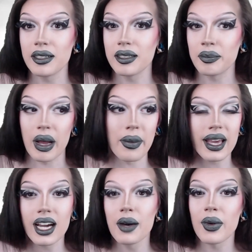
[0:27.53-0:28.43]
my
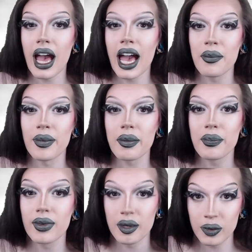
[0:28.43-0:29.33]
makeup and my
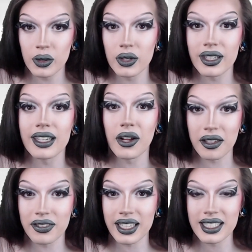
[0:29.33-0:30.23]
computer and all
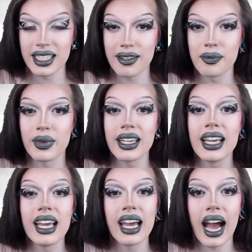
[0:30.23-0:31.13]
of that stuff, but
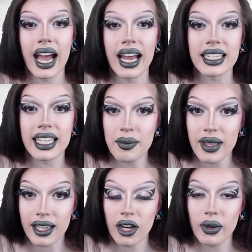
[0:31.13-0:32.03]
I had to keep
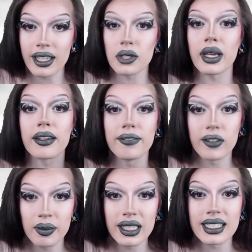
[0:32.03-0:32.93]
that going so I could
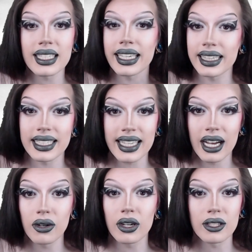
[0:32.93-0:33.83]
film this and get this
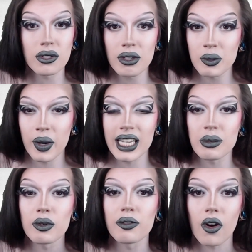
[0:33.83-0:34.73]
out as soon as
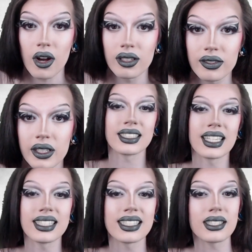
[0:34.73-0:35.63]
possible for all of you.
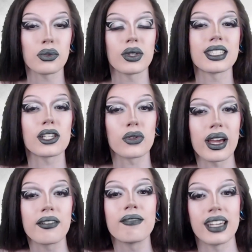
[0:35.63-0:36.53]
Since this was the
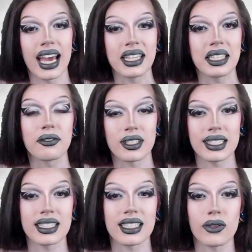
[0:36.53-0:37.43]
grand finale for
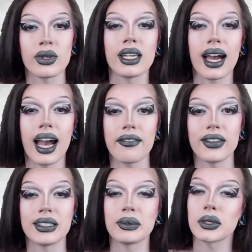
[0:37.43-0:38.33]
season 3, I
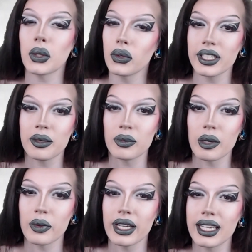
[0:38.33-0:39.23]
felt it was only
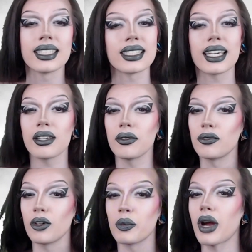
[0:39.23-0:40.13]
appropriate to get in a
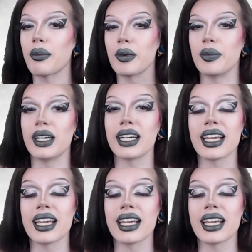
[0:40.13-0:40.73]
full proper mug